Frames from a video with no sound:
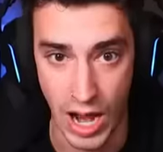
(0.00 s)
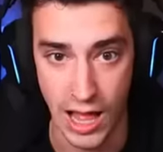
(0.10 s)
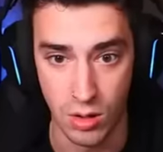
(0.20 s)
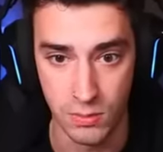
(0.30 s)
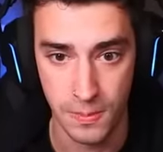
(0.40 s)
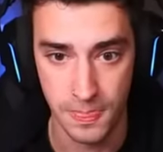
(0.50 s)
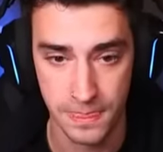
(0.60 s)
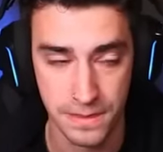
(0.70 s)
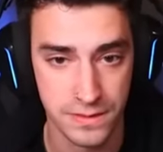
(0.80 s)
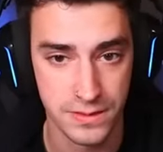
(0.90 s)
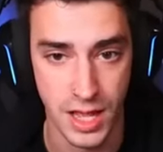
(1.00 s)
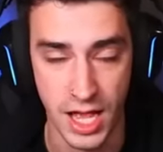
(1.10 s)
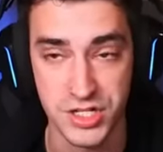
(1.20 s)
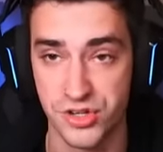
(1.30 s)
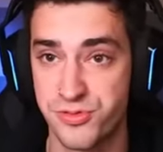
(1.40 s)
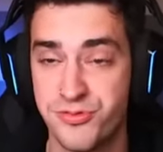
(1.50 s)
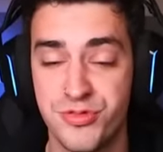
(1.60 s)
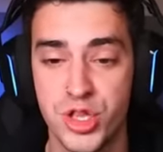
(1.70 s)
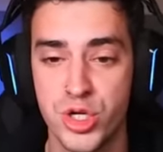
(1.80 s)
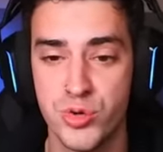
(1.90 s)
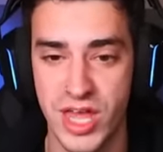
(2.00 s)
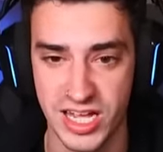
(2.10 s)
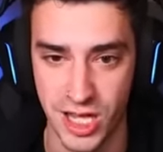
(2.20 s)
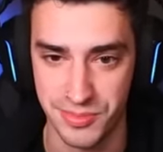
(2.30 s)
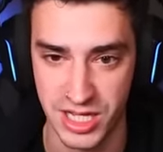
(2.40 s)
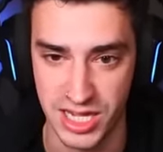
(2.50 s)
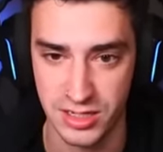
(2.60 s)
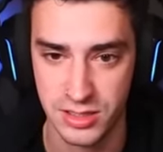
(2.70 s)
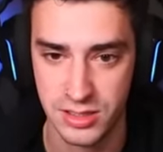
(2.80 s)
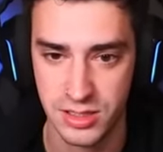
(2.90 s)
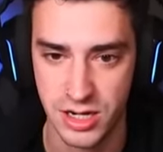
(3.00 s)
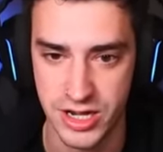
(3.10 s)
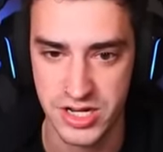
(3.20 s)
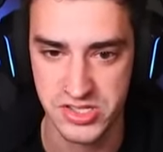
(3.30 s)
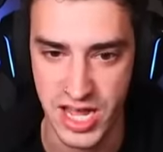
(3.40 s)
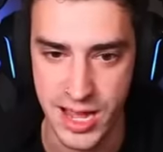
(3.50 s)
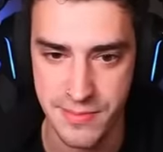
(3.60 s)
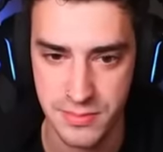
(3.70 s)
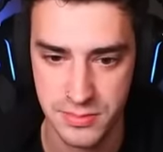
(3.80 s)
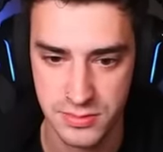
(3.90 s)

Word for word: Wow. I just flew that cupcake. Are you gonna stop?